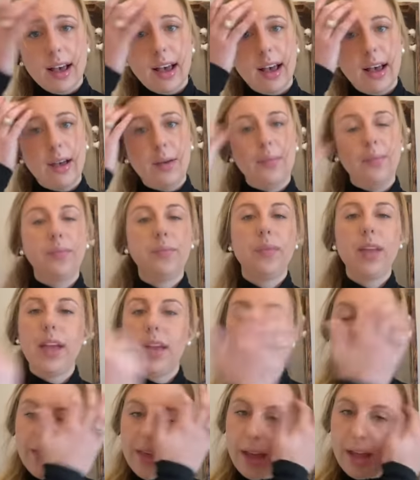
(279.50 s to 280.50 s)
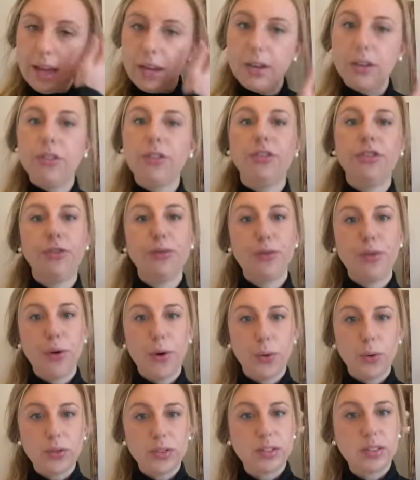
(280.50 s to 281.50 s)
and then do
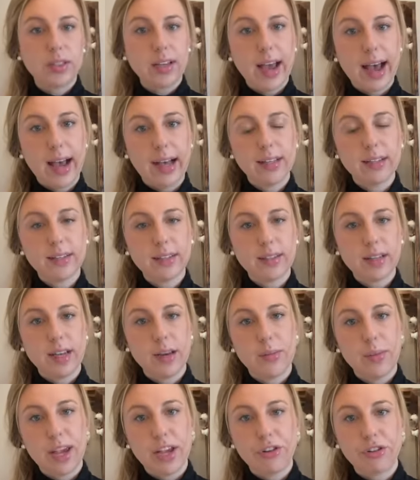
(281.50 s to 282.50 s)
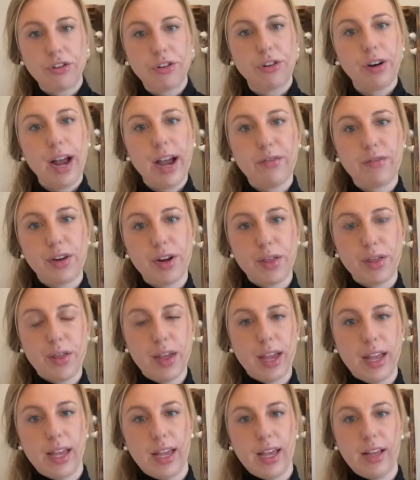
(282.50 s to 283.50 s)
those tests and make sure
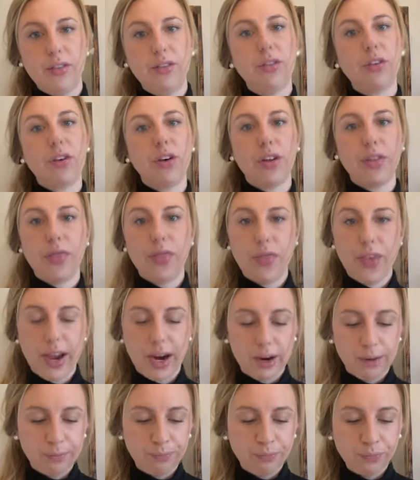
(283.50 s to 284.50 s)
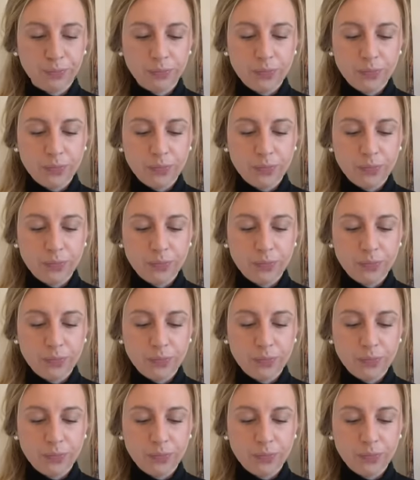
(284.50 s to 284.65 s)
everything is good there.